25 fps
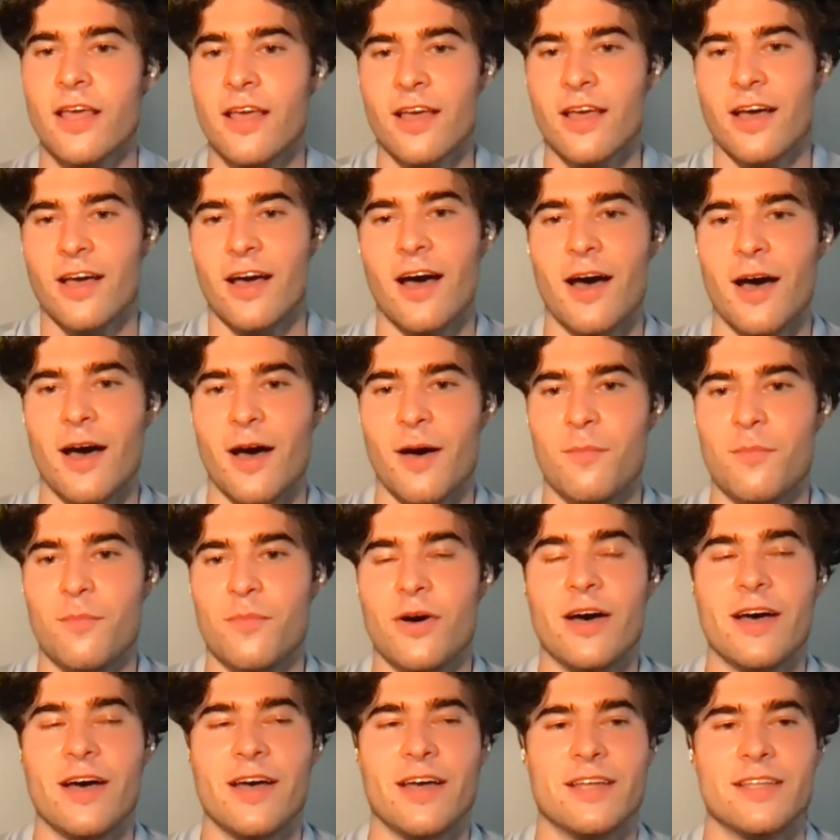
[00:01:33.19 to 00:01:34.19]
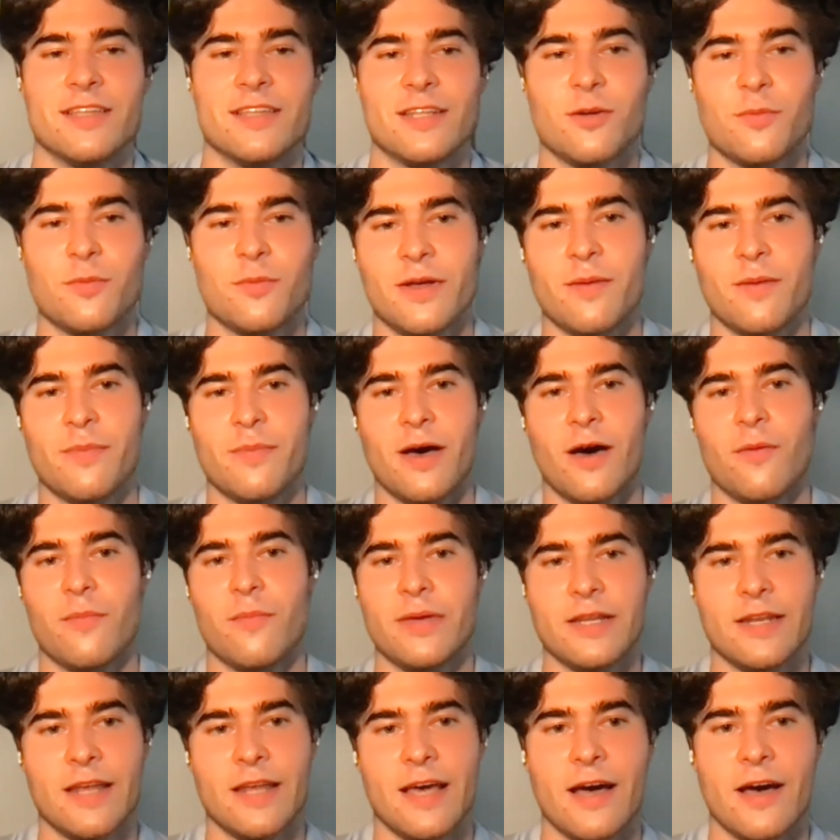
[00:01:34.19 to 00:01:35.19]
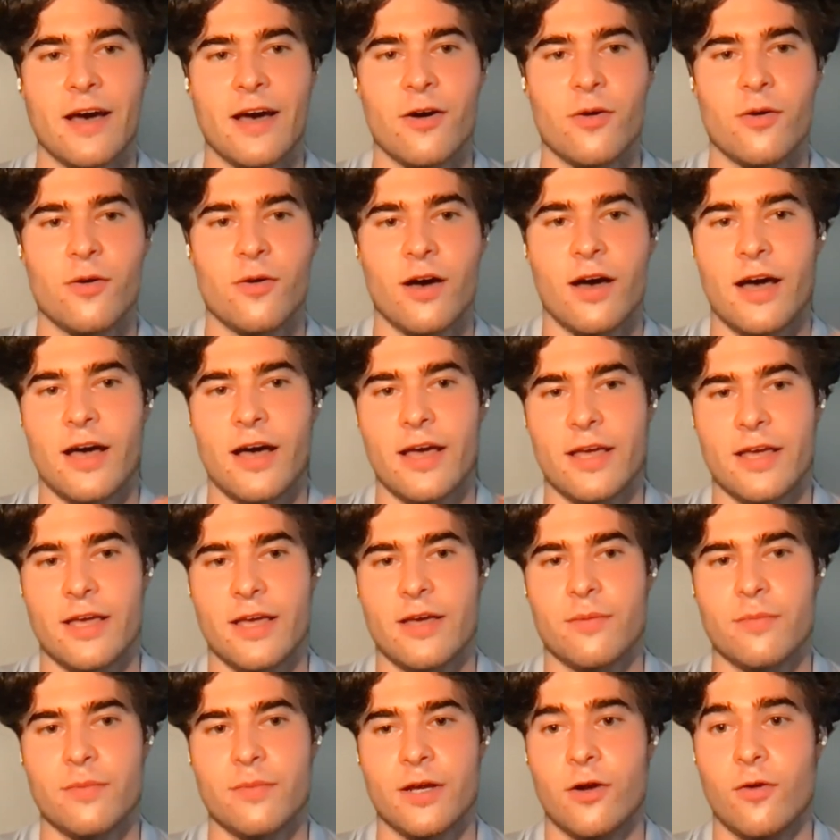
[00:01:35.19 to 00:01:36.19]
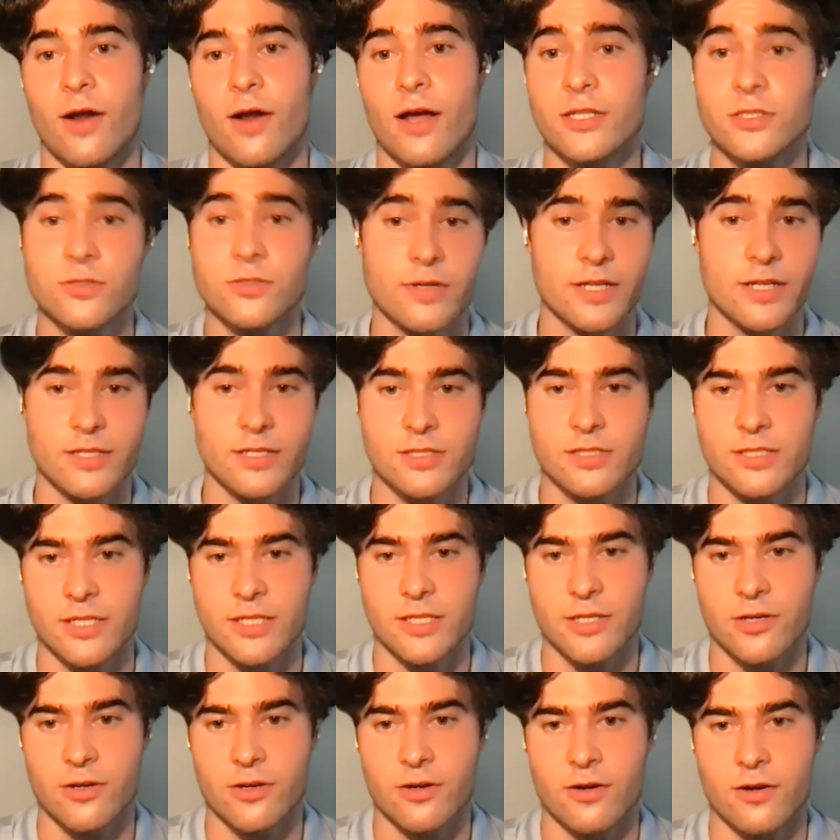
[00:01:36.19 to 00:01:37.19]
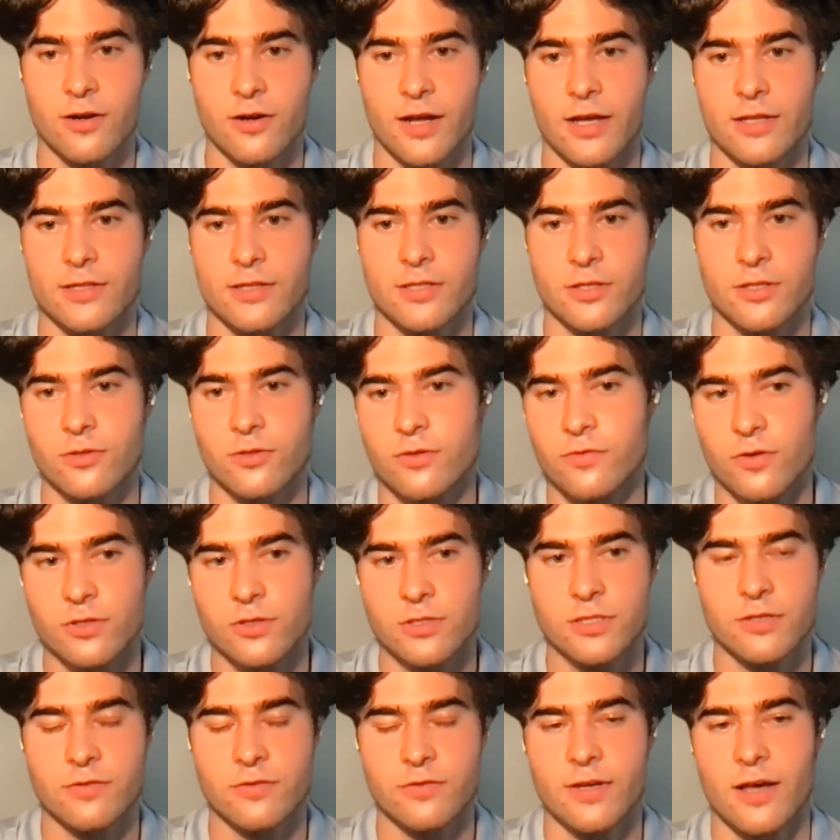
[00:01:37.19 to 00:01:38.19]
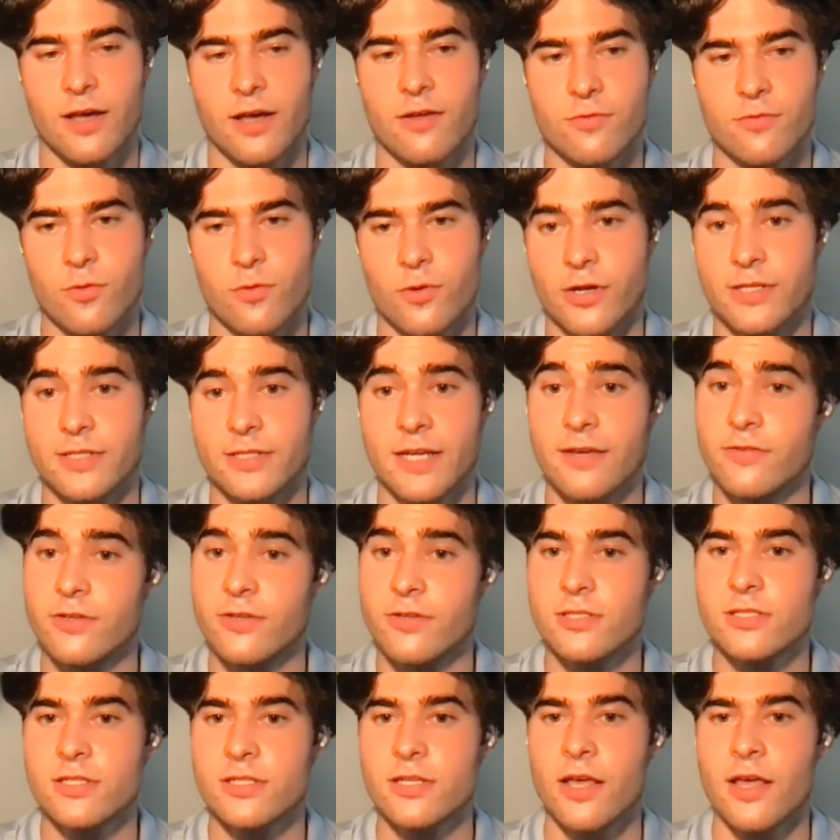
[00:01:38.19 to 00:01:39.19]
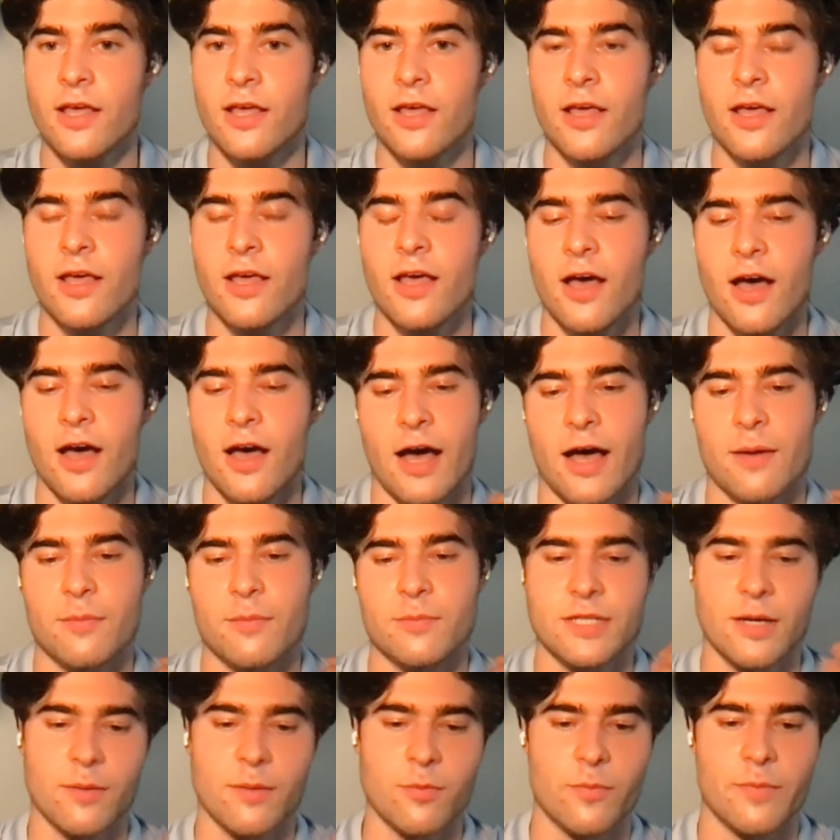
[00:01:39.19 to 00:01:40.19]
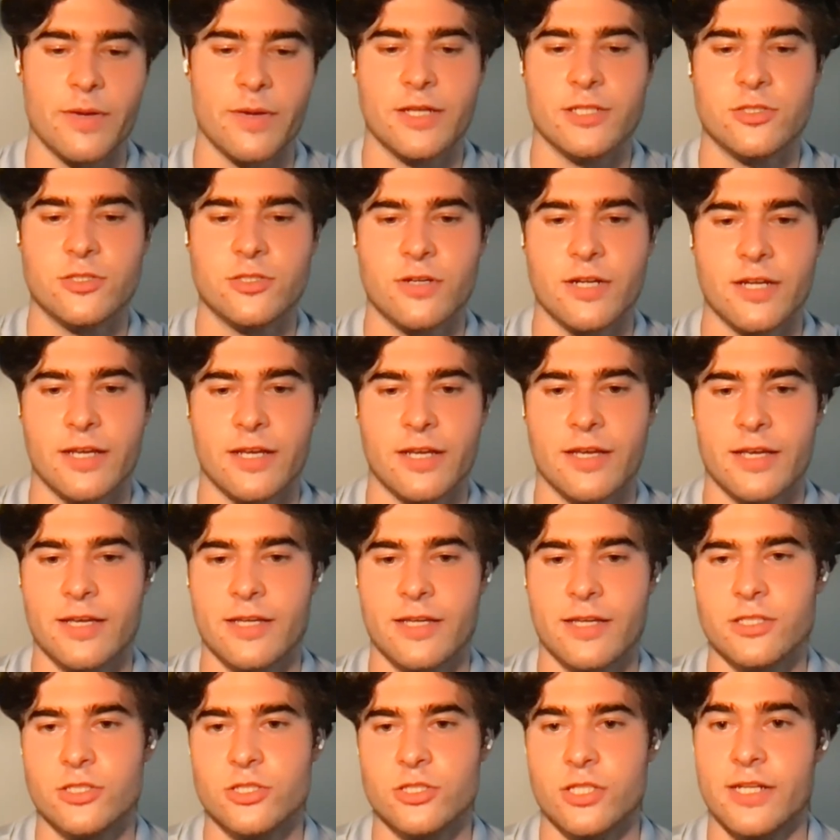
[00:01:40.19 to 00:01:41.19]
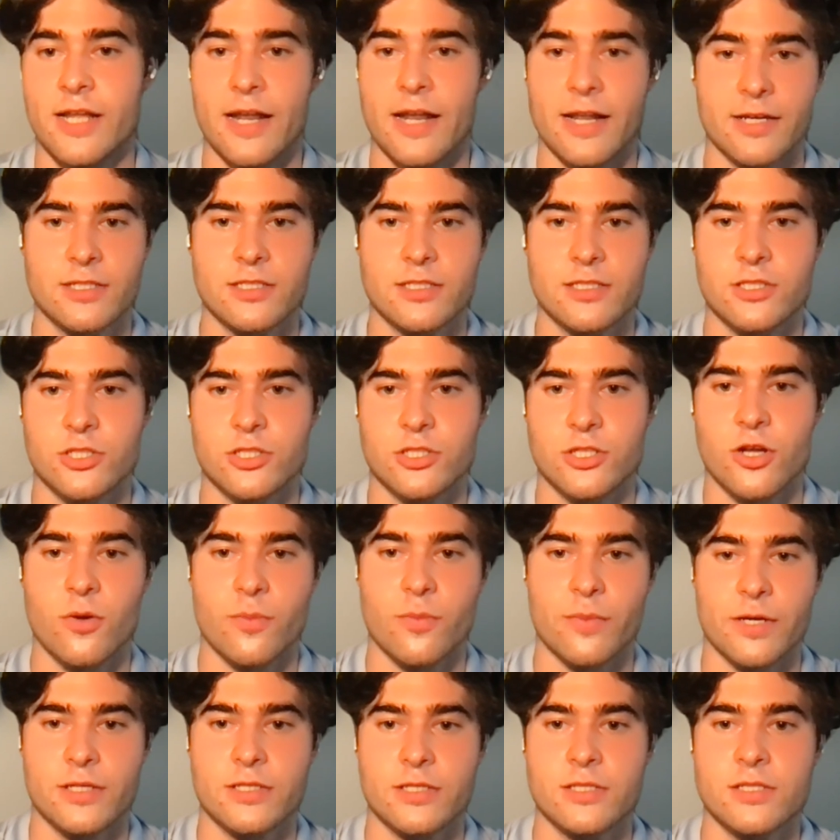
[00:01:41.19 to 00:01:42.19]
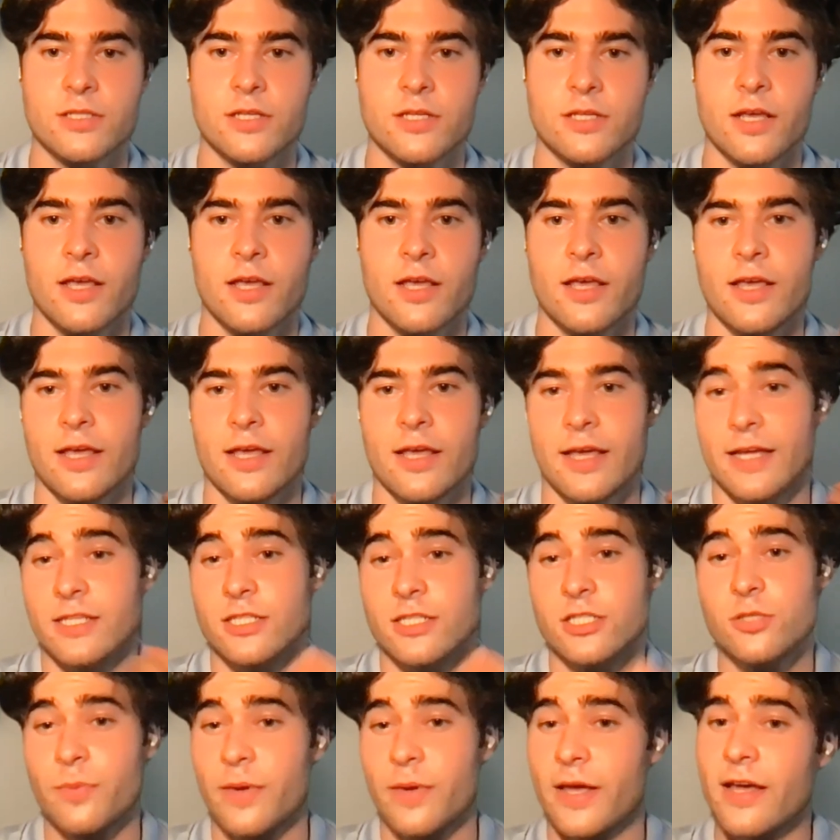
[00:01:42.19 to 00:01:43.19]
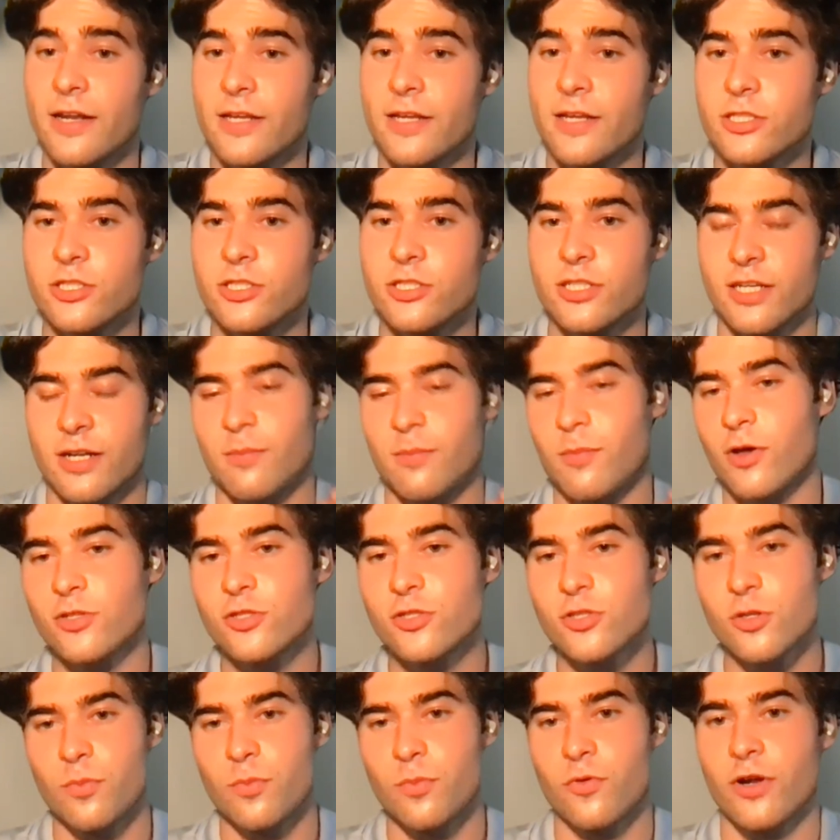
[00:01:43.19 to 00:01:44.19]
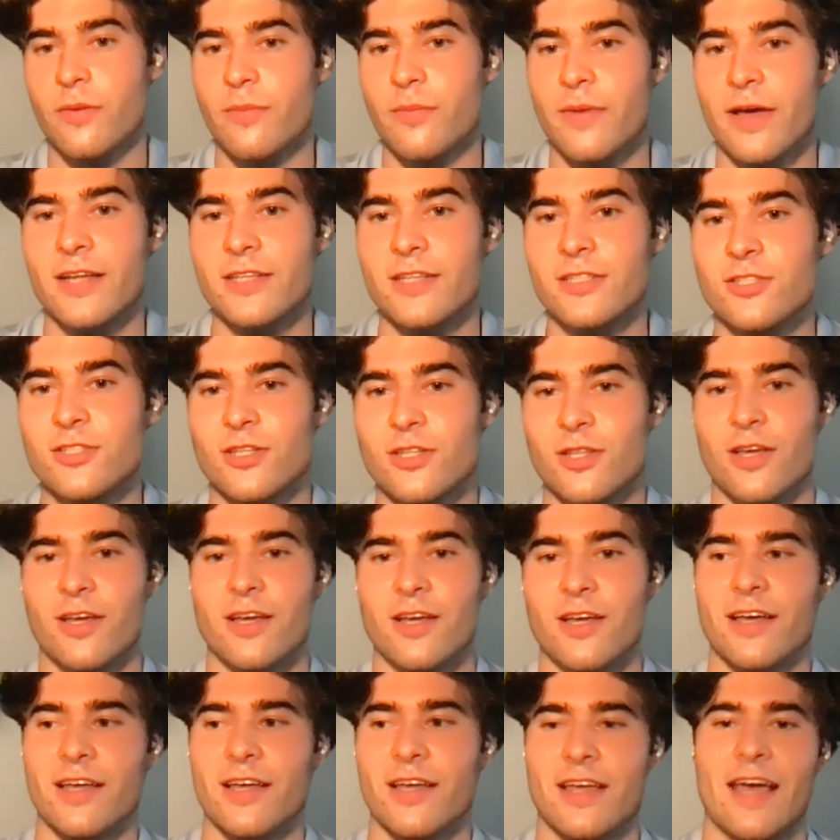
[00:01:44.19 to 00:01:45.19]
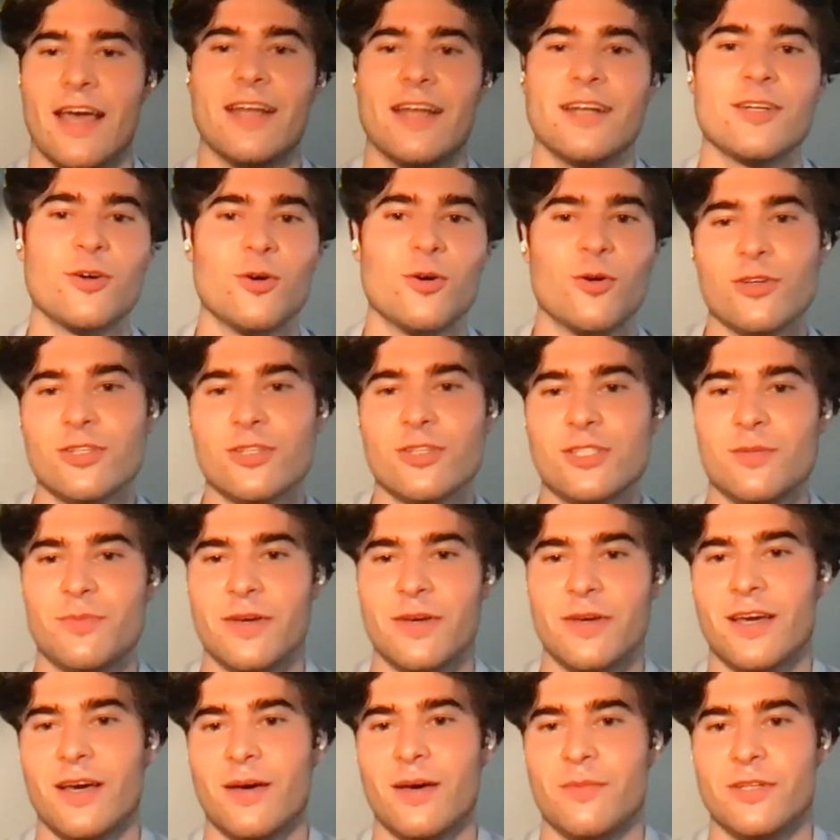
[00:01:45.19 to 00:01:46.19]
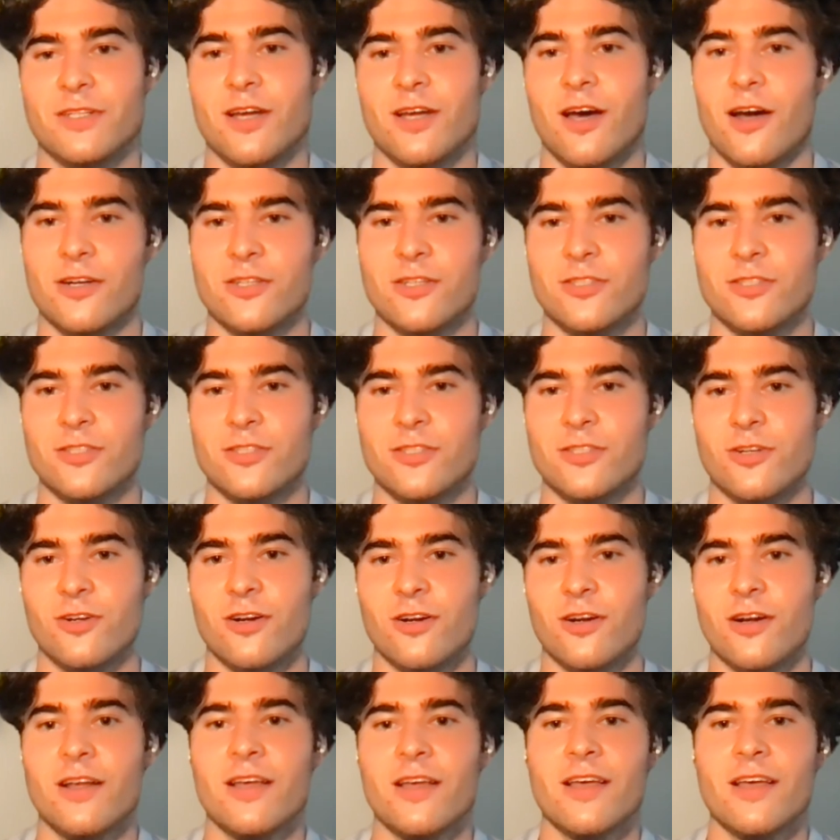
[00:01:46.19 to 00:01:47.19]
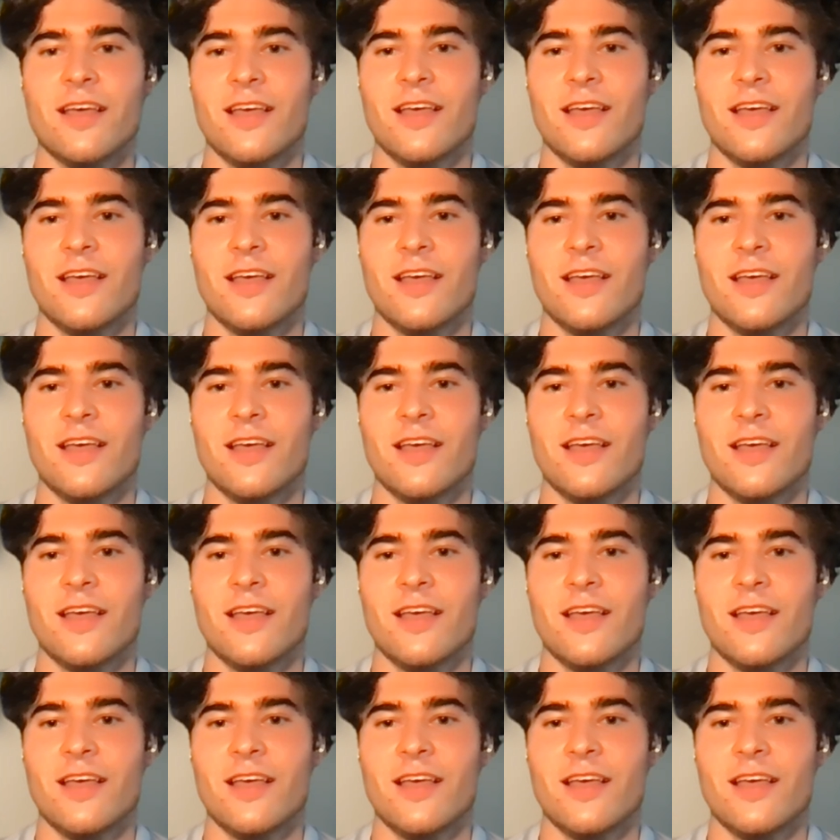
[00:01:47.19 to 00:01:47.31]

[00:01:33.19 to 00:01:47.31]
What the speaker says: But a little bit about me now. I am a graduating senior at the University of California, Davis. I'm double majoring in genetics and genomics in Spanish, and I'm also pre-med, so the end goal is to become a doctor.